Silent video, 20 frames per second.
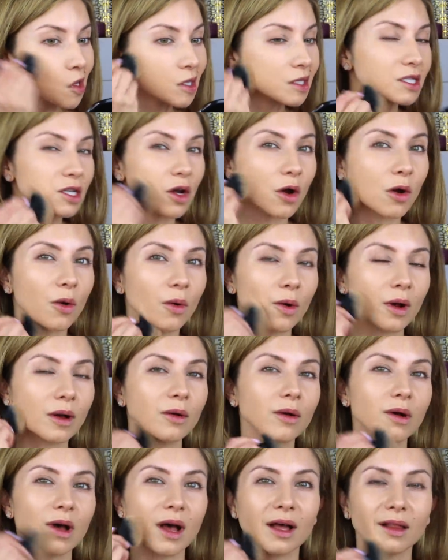So
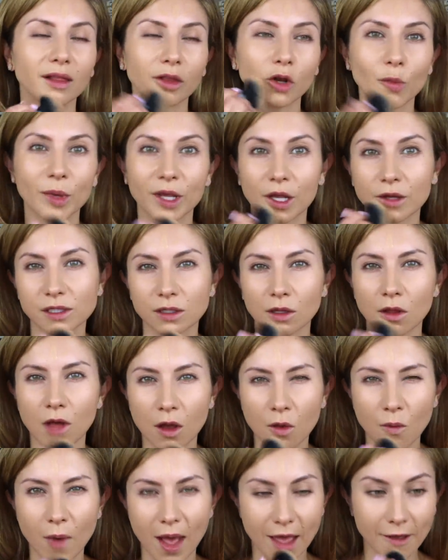a little bit goes a
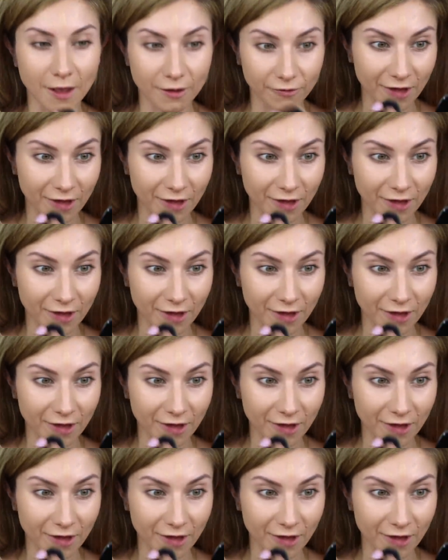long way,